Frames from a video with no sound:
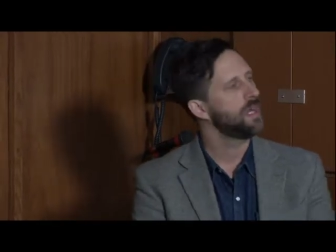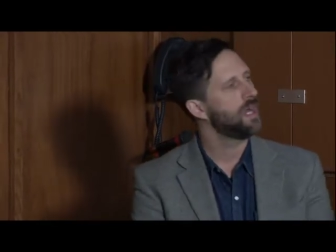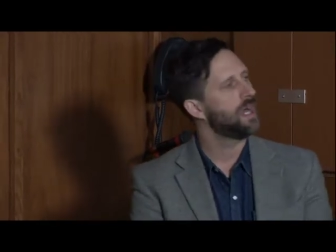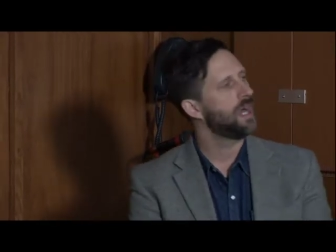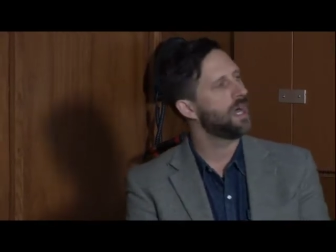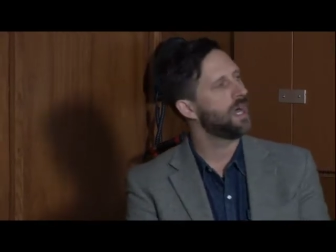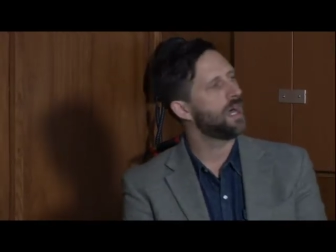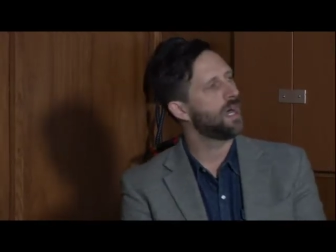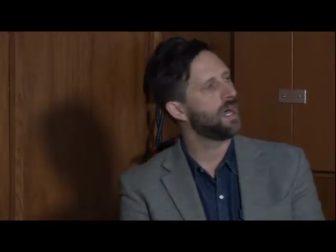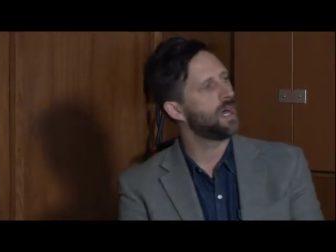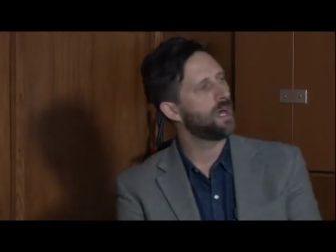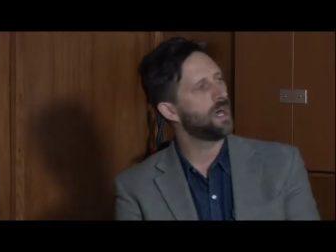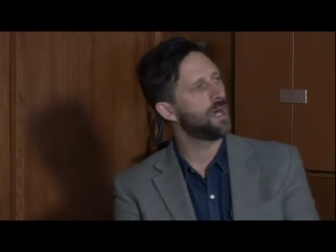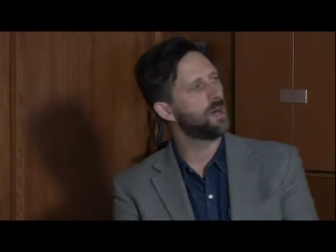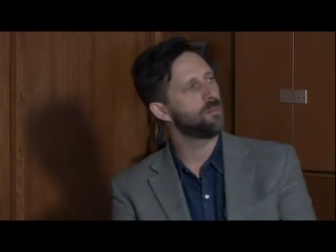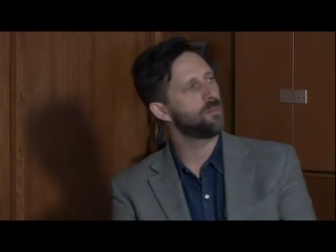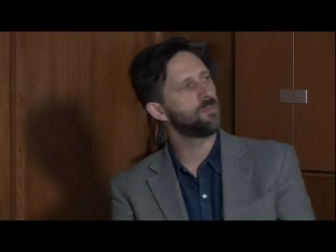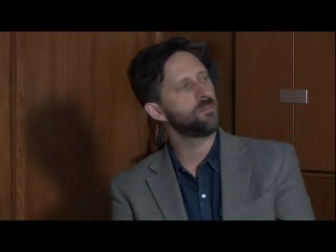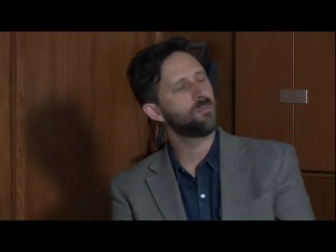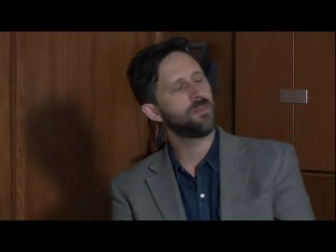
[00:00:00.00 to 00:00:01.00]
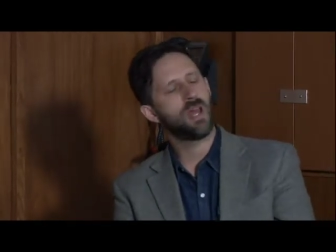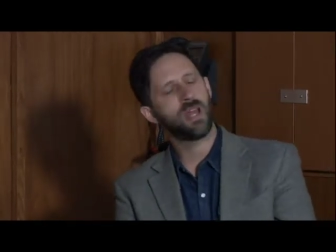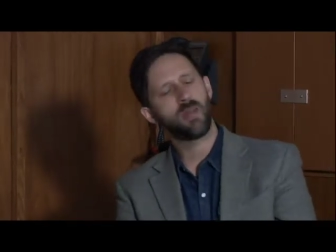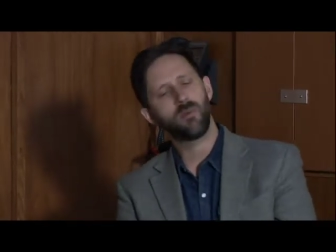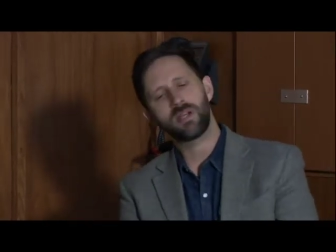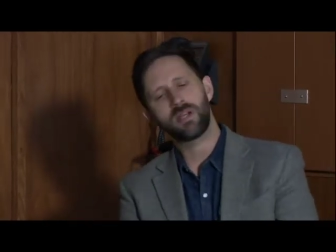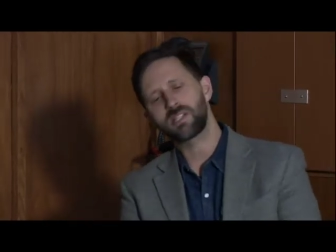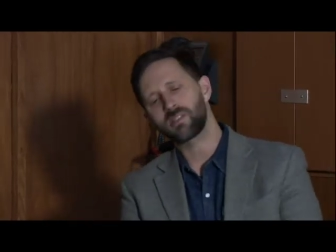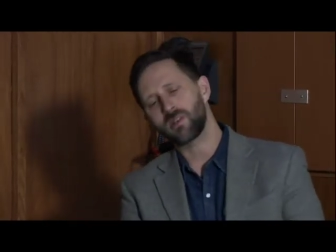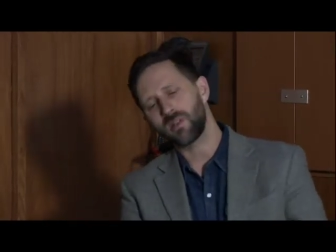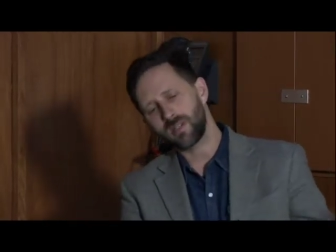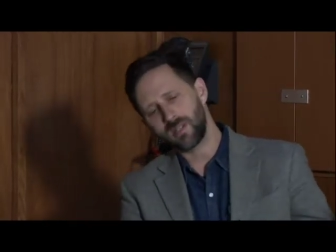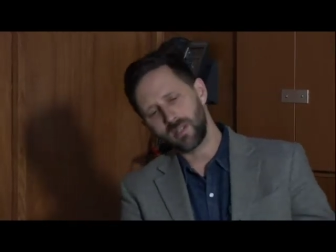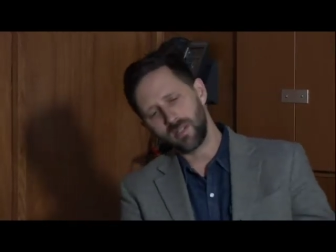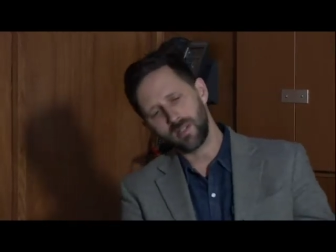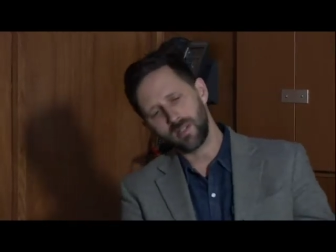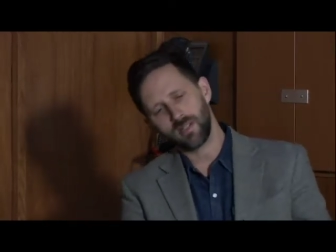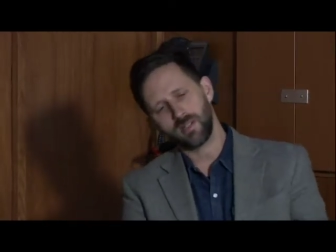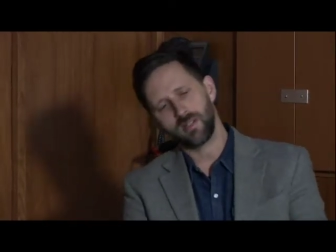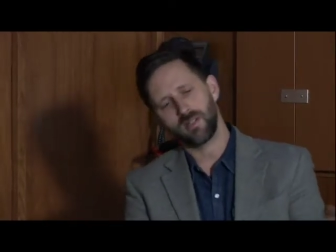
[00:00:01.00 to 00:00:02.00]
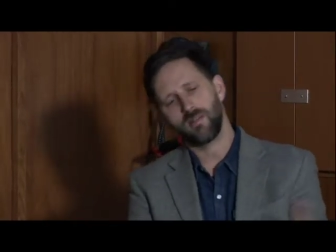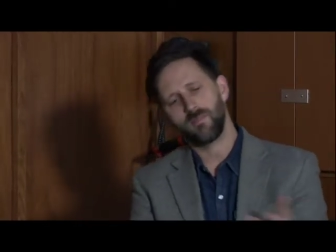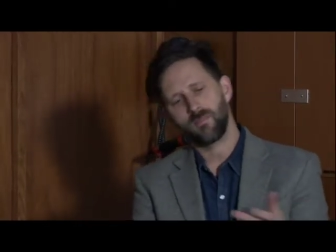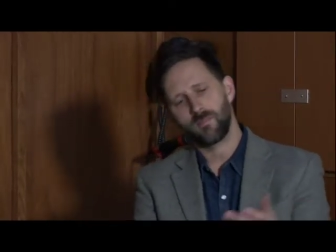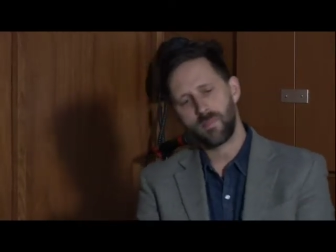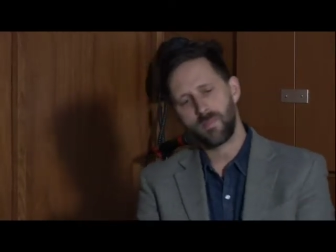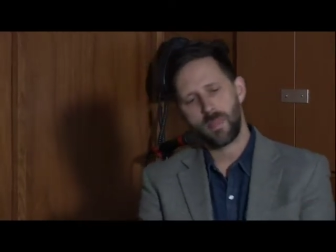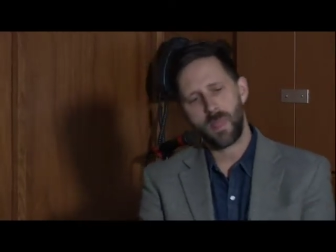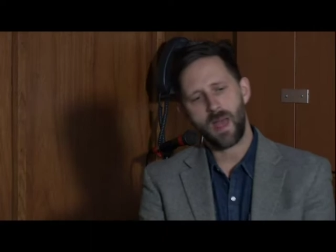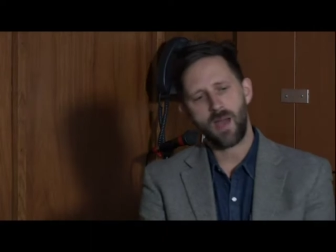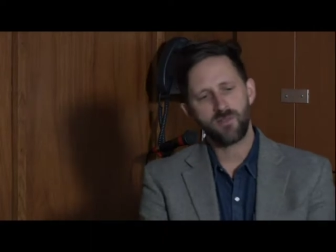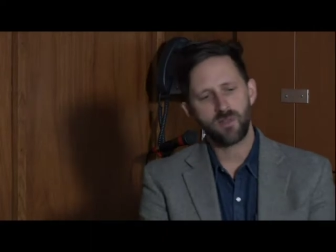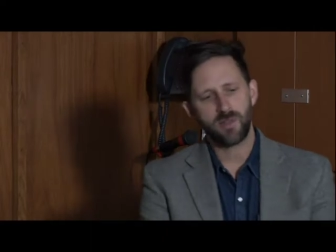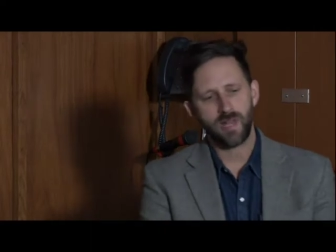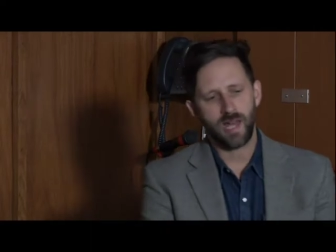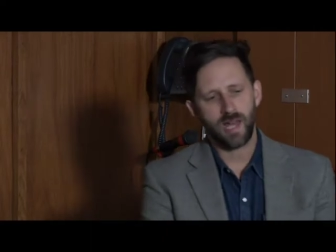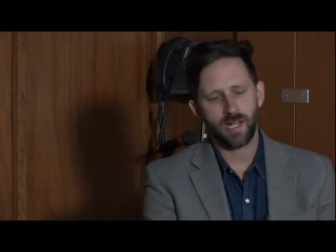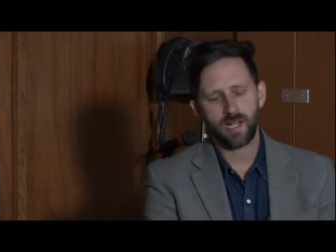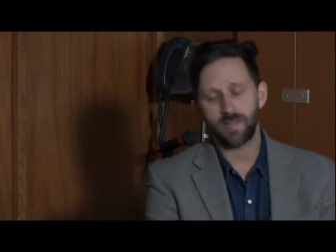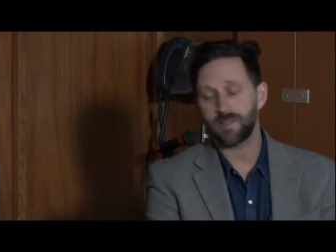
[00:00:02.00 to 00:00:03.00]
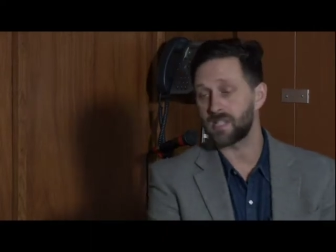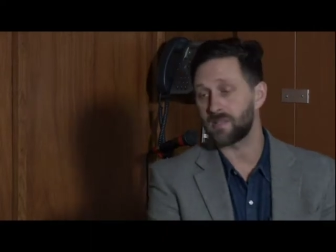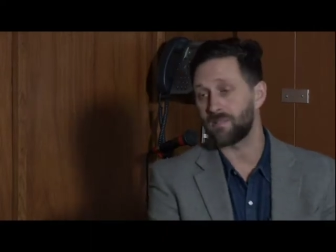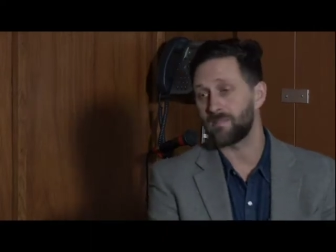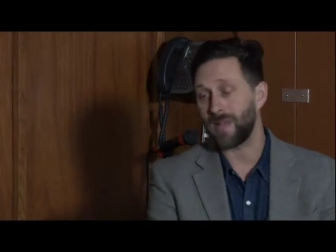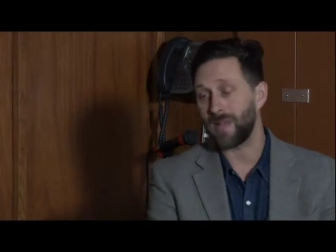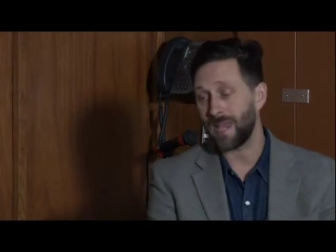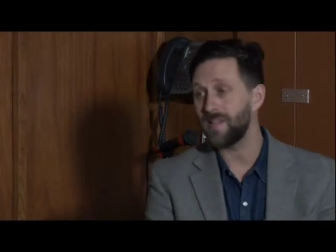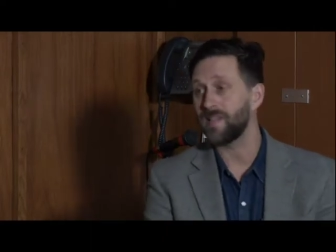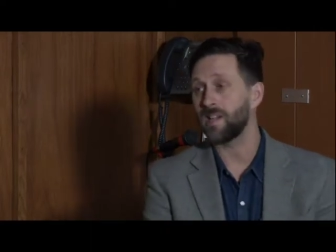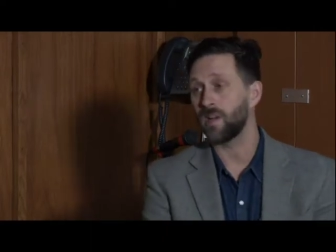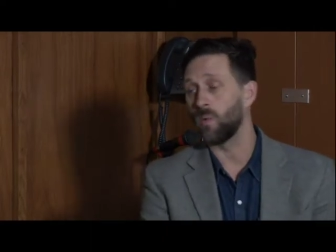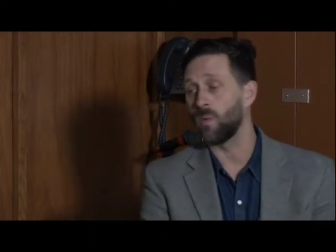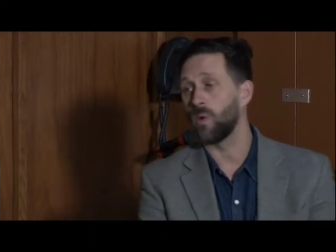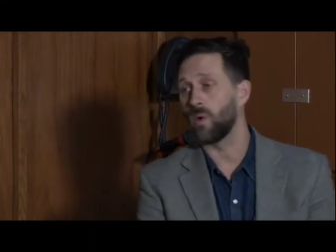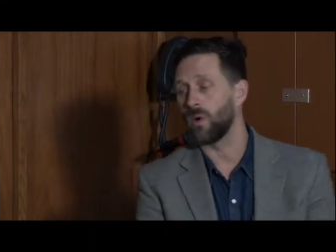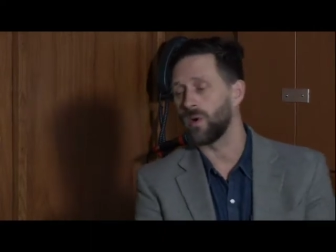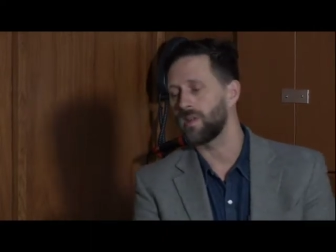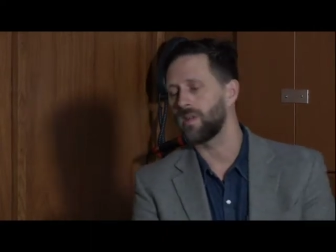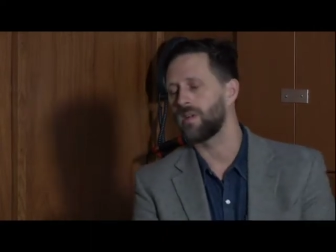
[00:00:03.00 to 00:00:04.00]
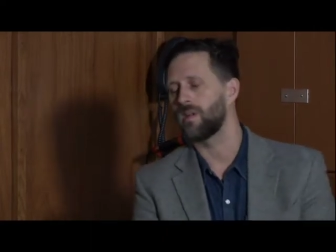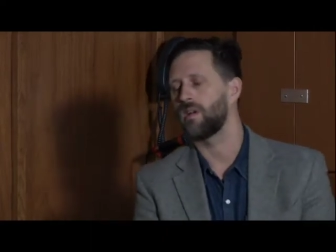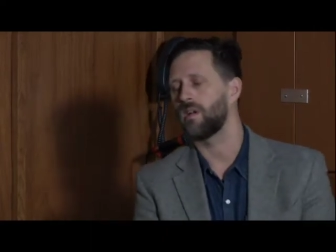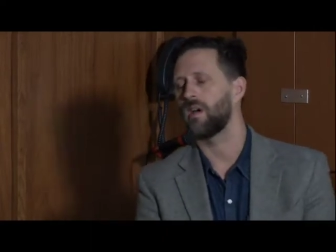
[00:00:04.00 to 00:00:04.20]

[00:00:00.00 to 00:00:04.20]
After that, I got this painting award,